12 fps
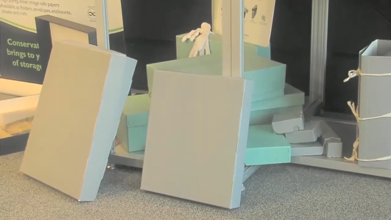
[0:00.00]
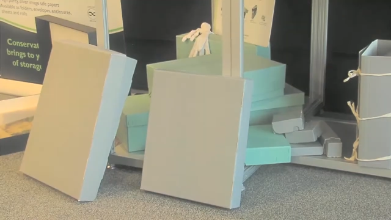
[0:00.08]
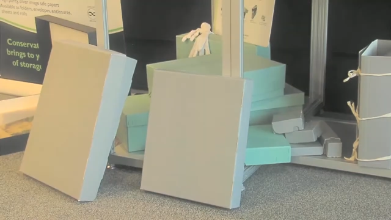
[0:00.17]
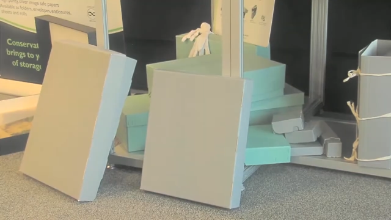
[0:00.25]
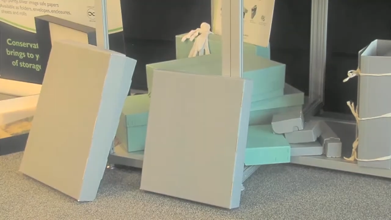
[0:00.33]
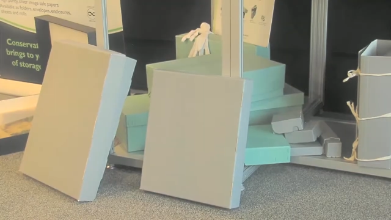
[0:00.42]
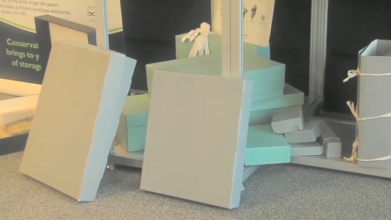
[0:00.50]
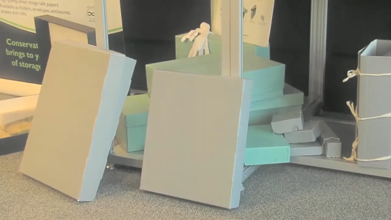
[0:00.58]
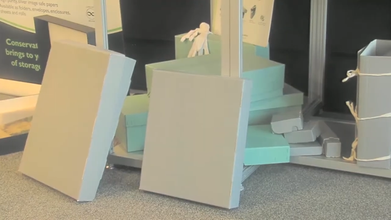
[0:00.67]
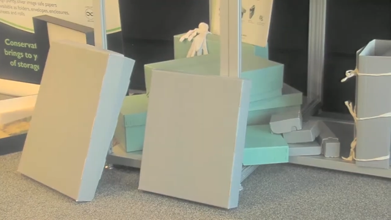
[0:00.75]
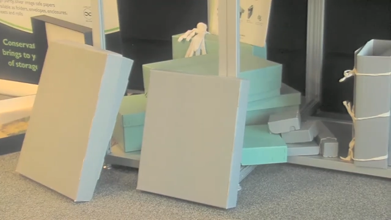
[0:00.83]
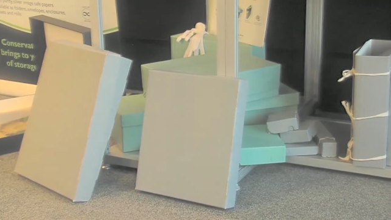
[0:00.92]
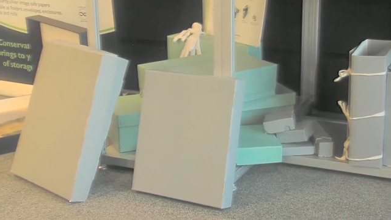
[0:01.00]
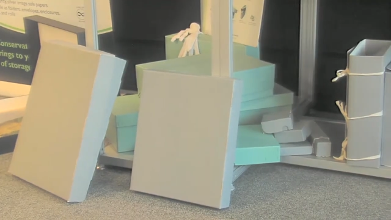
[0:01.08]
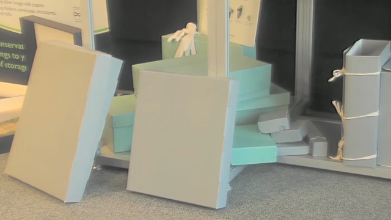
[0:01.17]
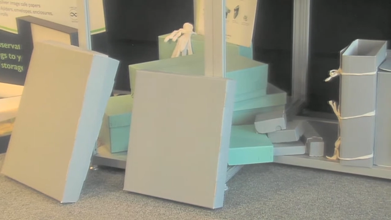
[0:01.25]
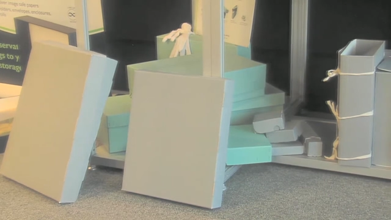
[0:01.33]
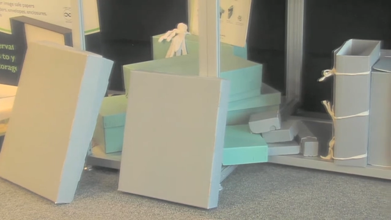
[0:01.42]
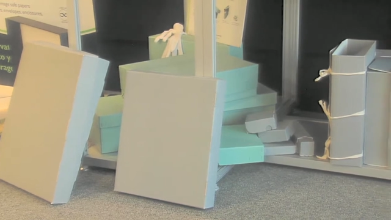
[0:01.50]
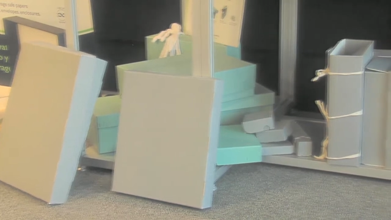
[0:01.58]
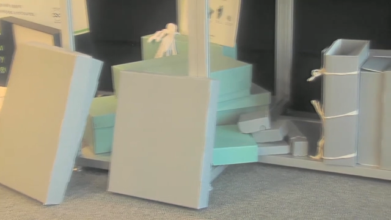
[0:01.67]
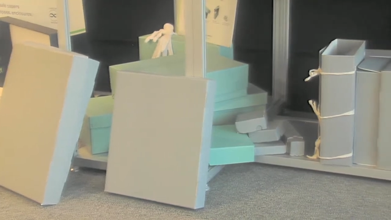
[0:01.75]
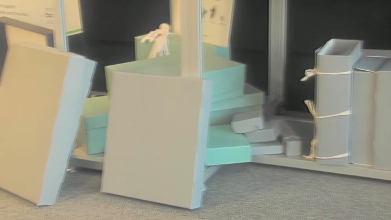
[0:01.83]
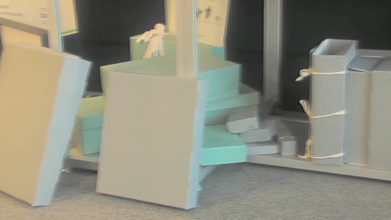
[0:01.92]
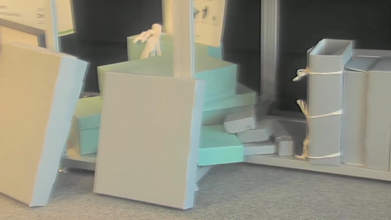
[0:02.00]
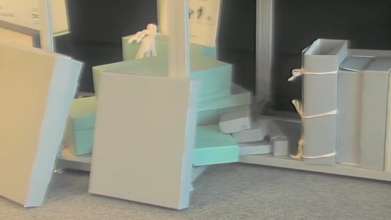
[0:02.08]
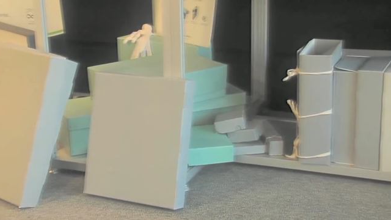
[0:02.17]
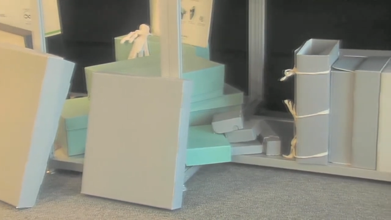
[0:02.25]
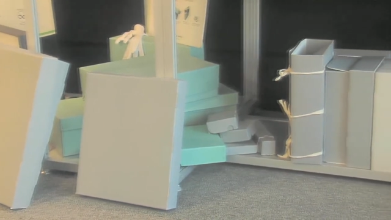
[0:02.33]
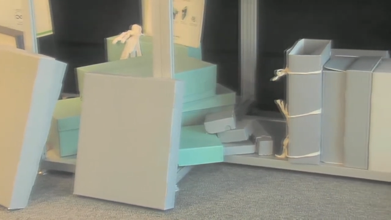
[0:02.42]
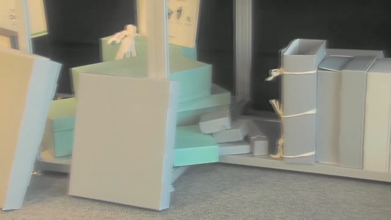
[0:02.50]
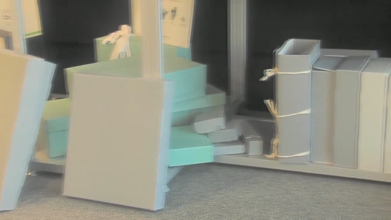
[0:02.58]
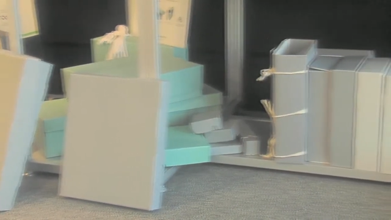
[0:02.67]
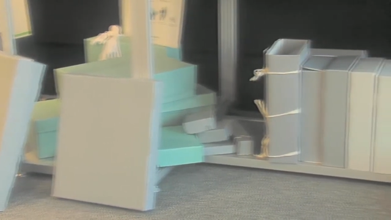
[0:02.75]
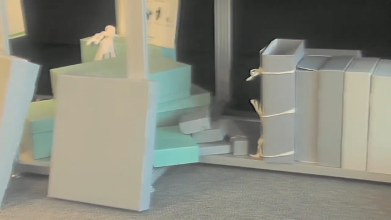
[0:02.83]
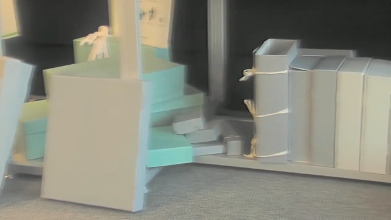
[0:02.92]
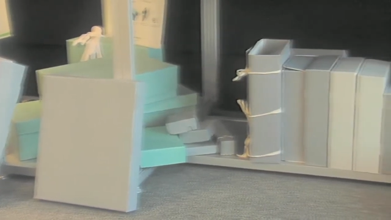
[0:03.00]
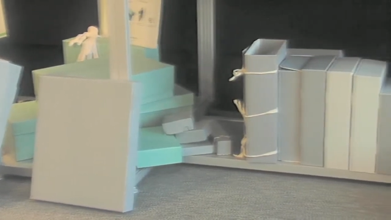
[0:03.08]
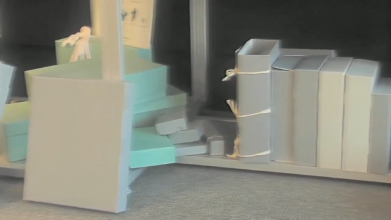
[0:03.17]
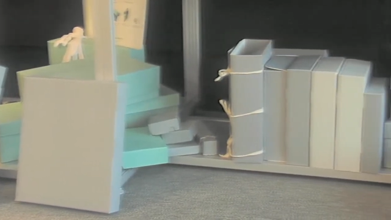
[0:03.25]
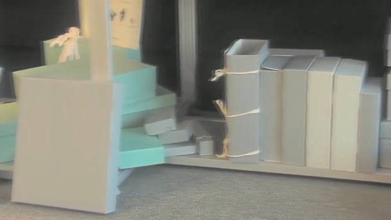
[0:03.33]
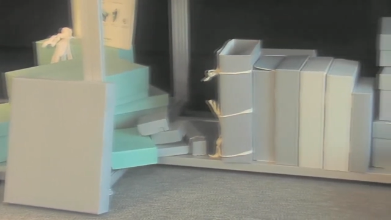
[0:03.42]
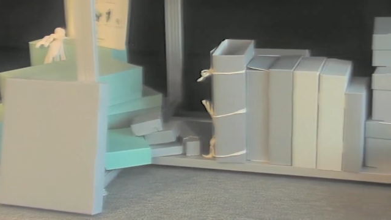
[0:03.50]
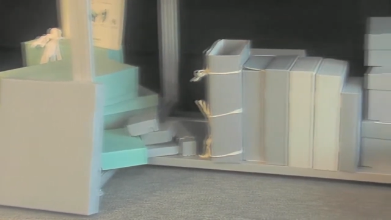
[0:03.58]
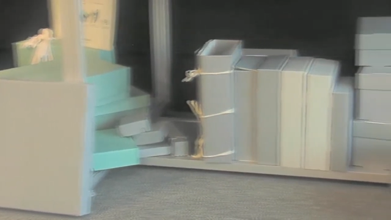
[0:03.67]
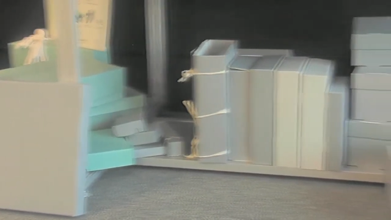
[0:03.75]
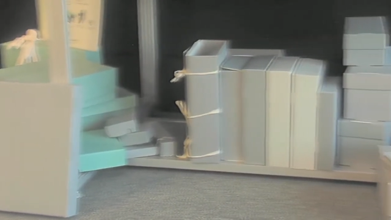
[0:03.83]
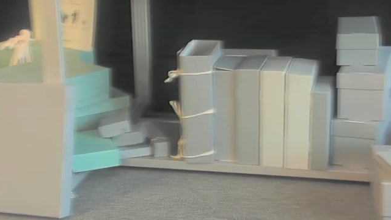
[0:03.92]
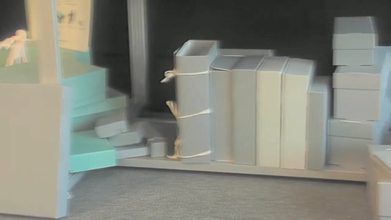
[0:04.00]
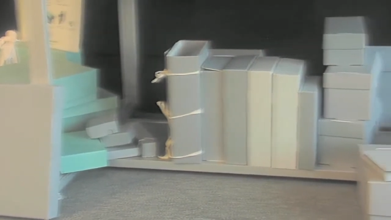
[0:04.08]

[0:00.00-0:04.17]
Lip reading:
Nobody's mouth can be seen.